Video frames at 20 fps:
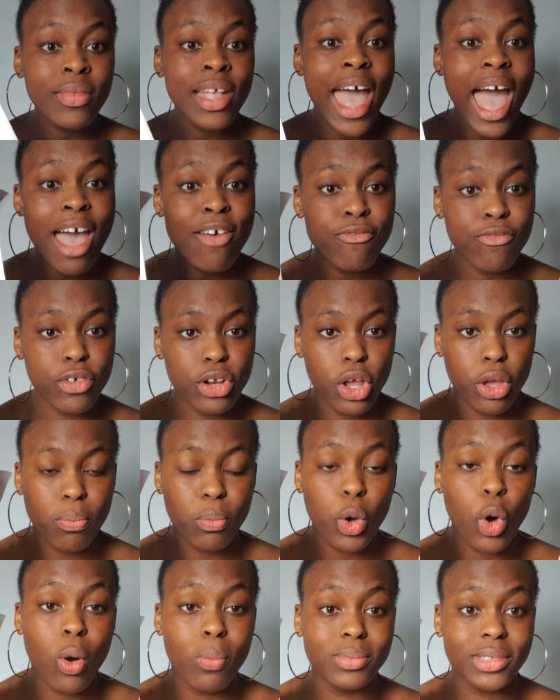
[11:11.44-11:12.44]
envelope
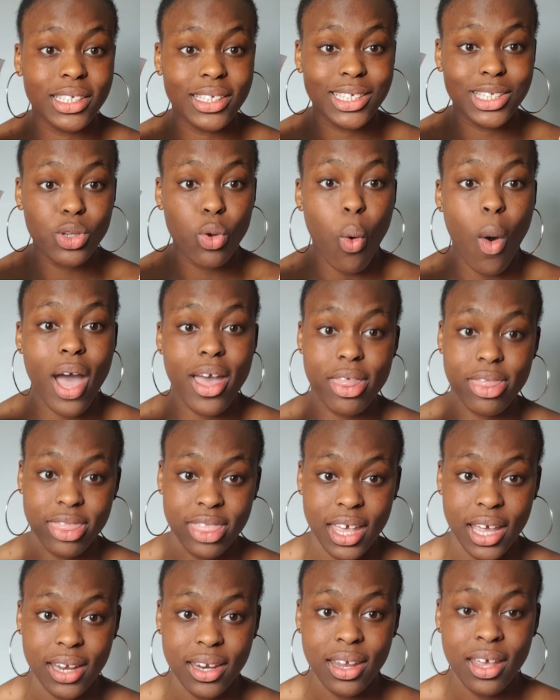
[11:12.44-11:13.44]
comes and it's quite
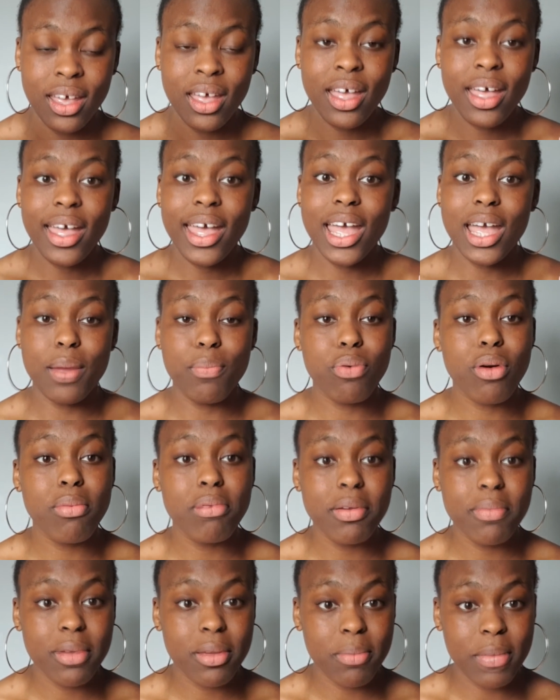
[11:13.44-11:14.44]
thin, it
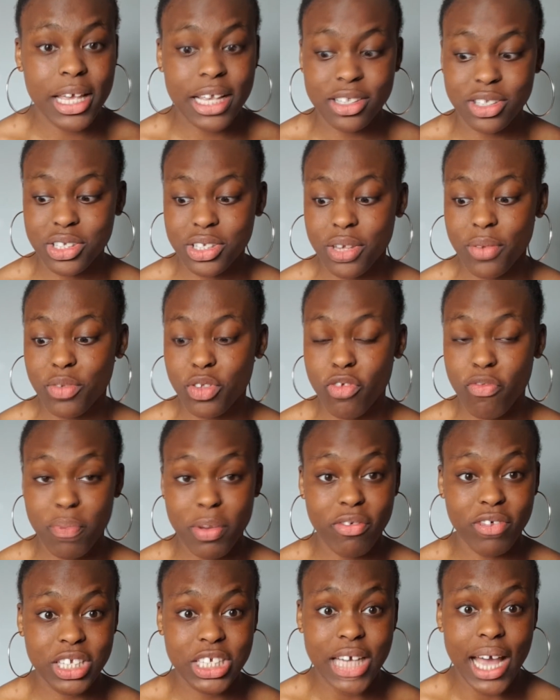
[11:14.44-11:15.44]
probably means you've
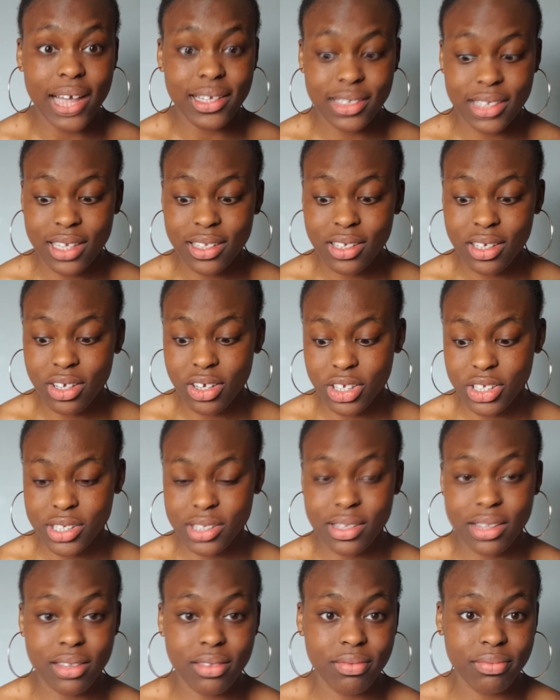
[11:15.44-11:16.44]
been rejected because
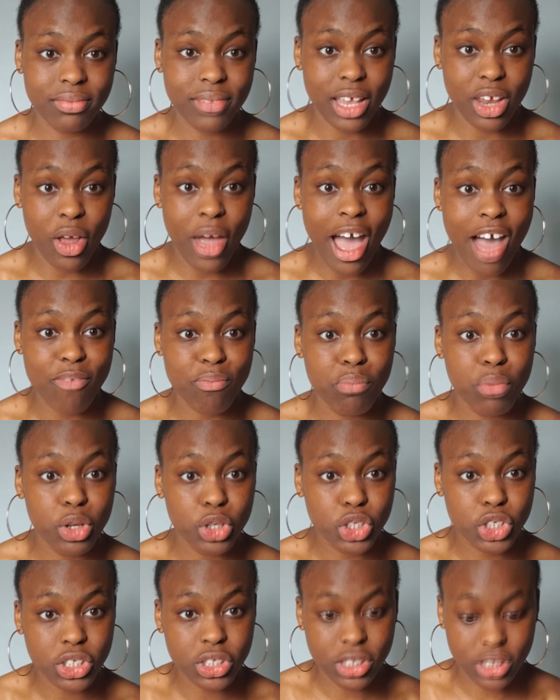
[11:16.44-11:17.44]
they don't have
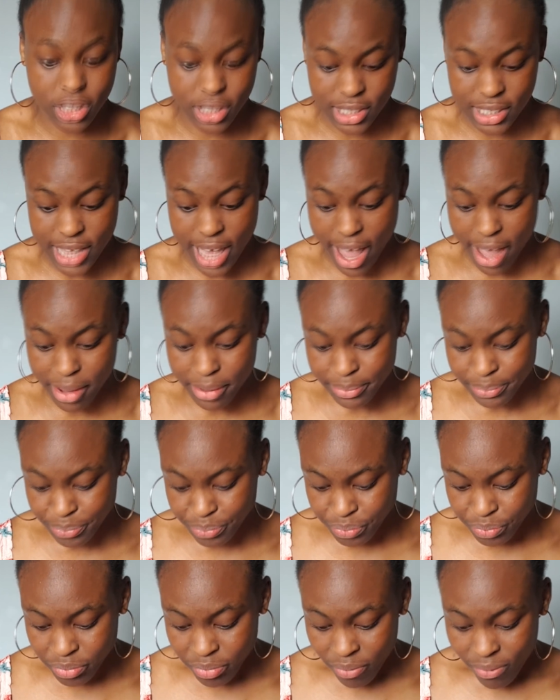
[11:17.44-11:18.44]
much to say.
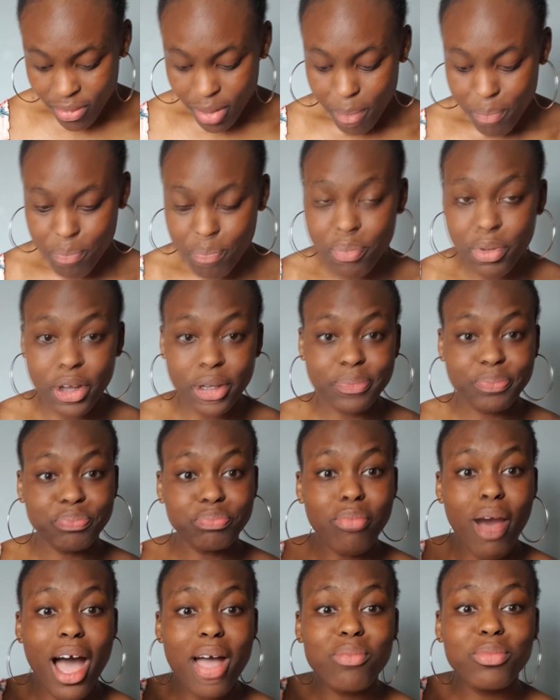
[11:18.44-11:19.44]

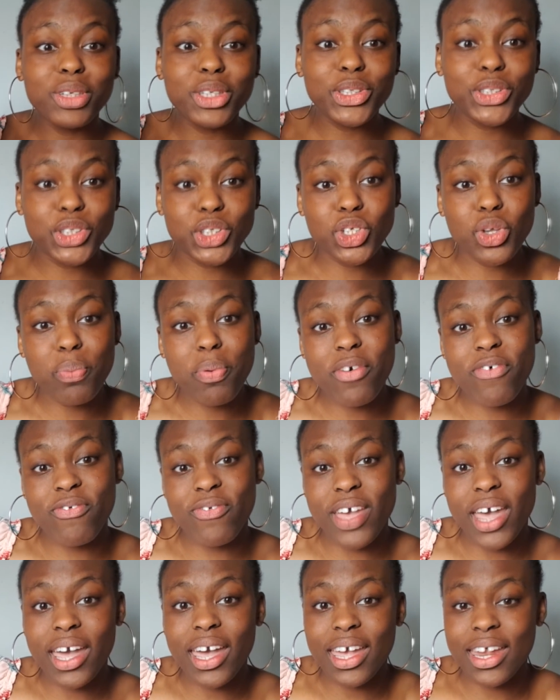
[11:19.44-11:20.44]
But mine was super
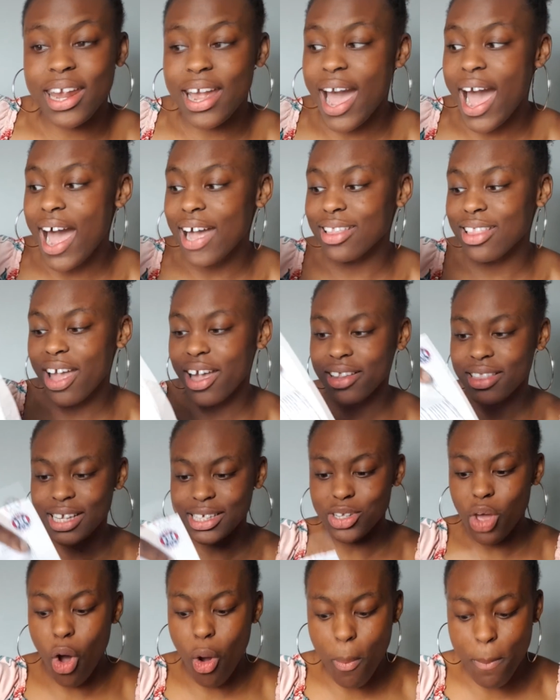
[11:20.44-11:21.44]
thick, and it had like
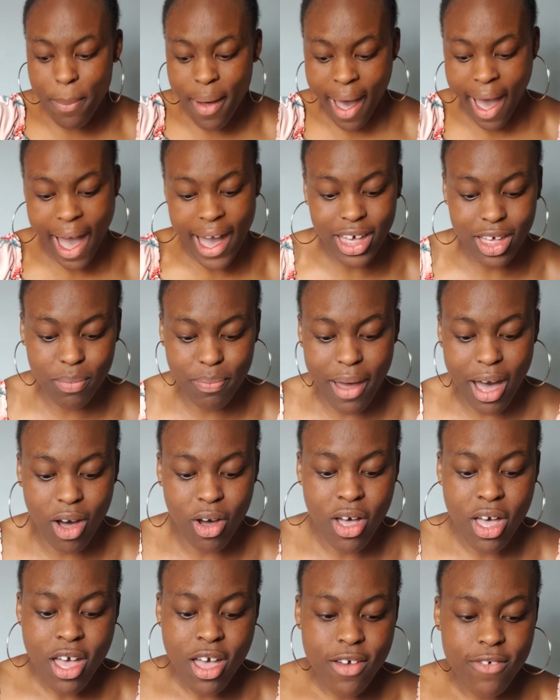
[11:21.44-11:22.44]
this whole pack
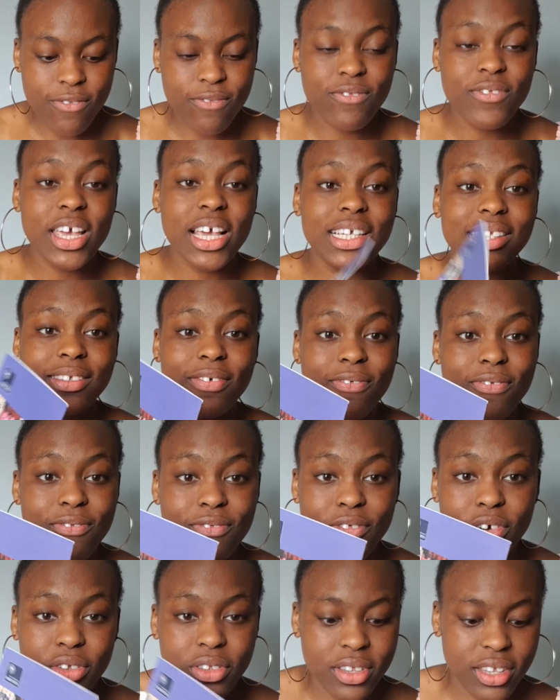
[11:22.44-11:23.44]
about fees and
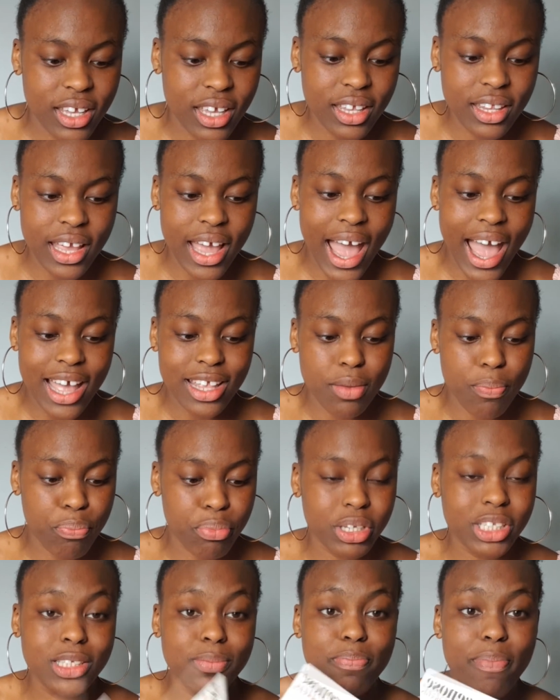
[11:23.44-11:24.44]
funding. It had a
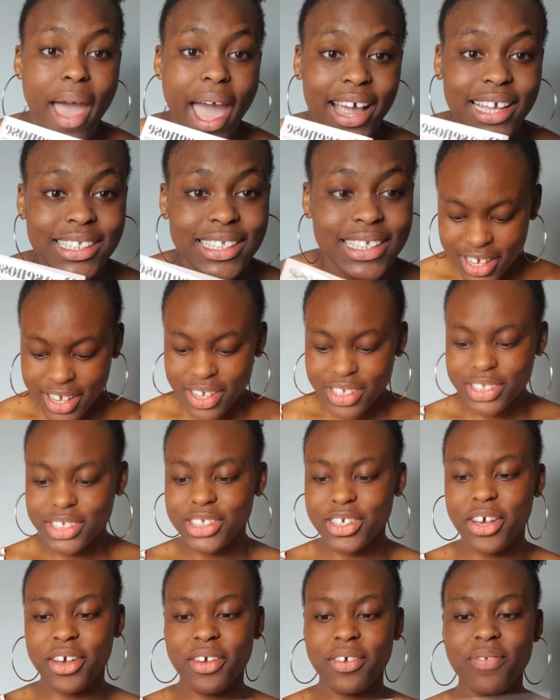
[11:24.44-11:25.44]
prospectus.
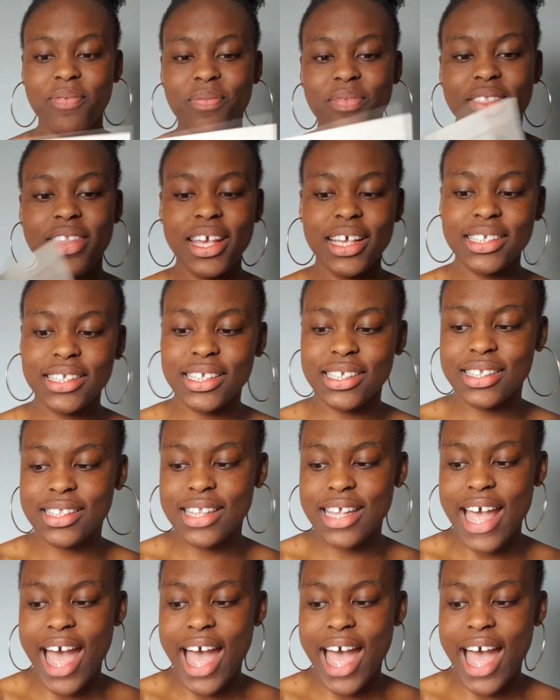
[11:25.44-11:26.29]
So this is the